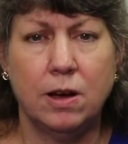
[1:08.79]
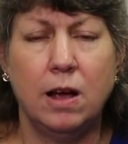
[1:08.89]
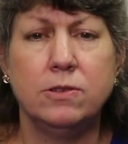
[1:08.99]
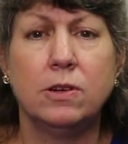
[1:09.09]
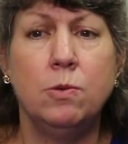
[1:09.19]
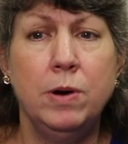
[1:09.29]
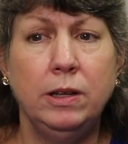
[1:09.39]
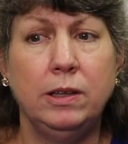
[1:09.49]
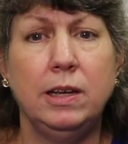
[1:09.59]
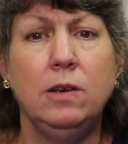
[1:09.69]

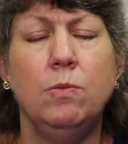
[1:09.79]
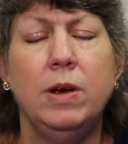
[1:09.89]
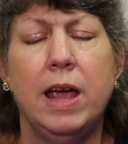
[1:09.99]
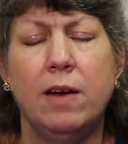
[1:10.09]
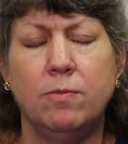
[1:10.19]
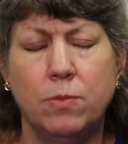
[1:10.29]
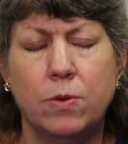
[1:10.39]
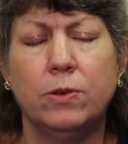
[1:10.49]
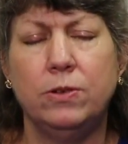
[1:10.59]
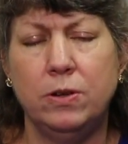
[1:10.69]
Consequently, we have
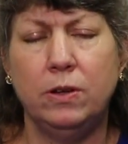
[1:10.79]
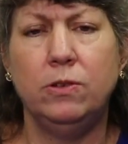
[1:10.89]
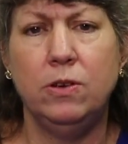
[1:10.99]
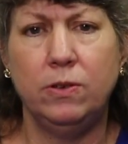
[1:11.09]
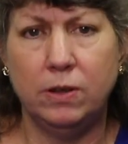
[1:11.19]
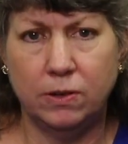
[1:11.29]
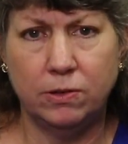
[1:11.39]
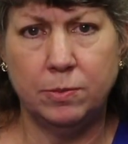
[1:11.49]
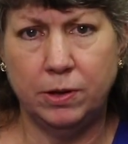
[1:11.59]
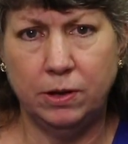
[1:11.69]
more students using
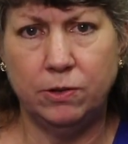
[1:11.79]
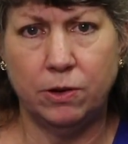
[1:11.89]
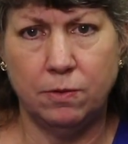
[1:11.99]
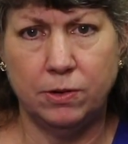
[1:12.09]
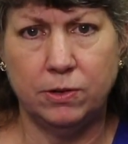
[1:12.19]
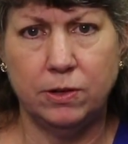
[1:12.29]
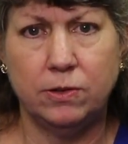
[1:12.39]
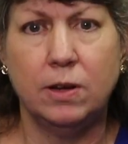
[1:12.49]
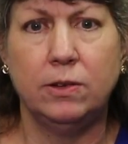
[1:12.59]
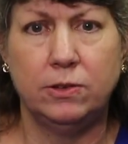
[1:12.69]
disability
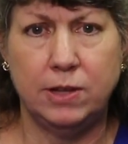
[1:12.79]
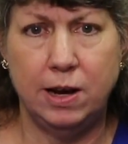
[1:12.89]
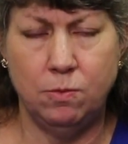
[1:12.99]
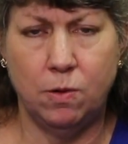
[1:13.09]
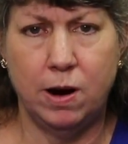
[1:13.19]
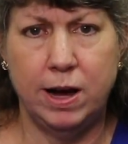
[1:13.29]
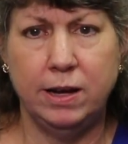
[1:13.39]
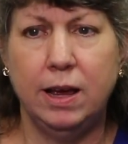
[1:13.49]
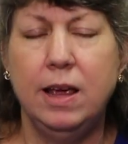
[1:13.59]
services statewide